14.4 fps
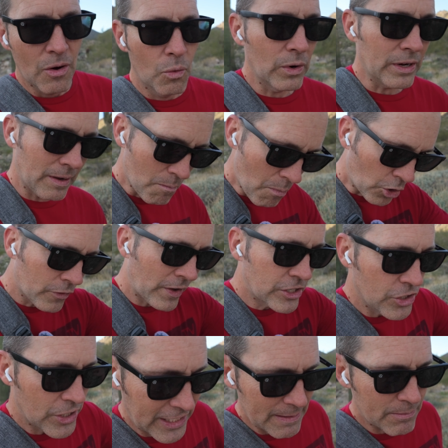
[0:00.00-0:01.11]
what motivates
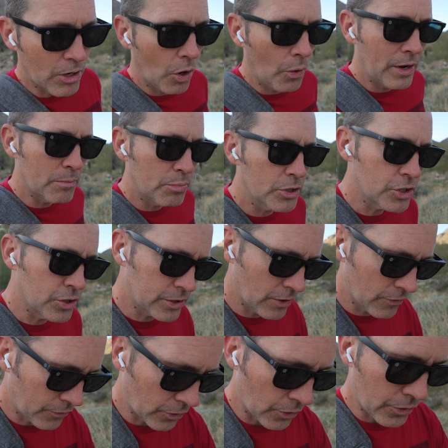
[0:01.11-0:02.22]
you to keep going and push
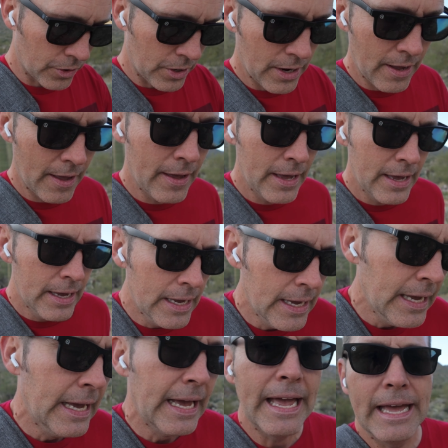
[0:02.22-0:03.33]
yourself further.
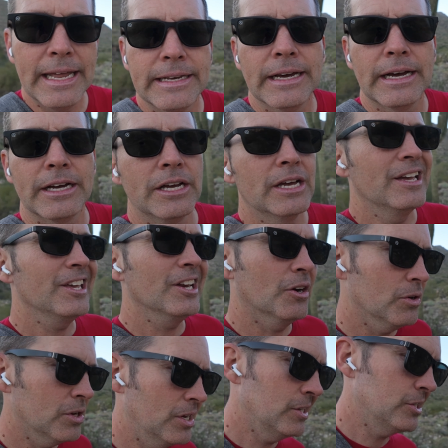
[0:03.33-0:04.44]
And, you
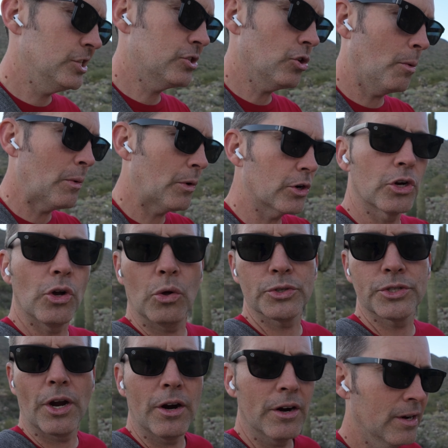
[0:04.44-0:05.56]
know, she told me what her
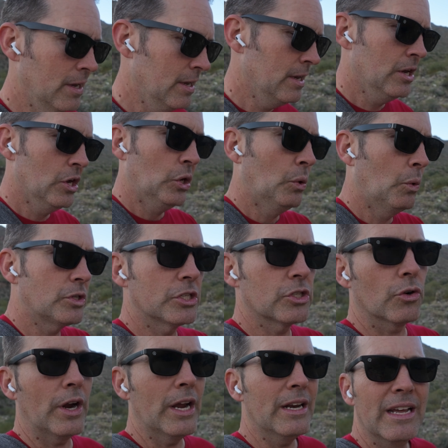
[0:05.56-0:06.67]
goals are, which is
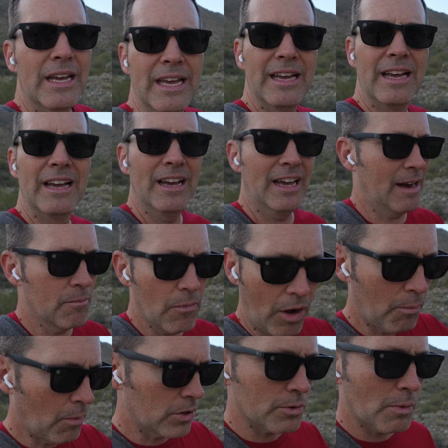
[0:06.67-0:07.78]
great. And
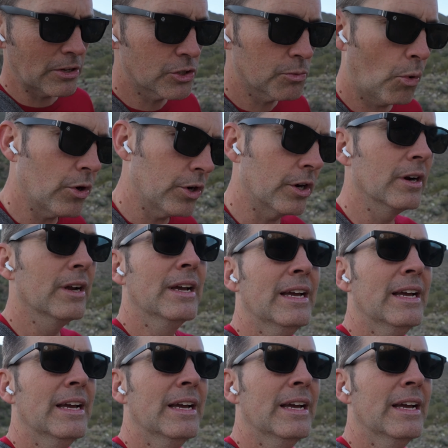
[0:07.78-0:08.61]
I'm all about supporting her.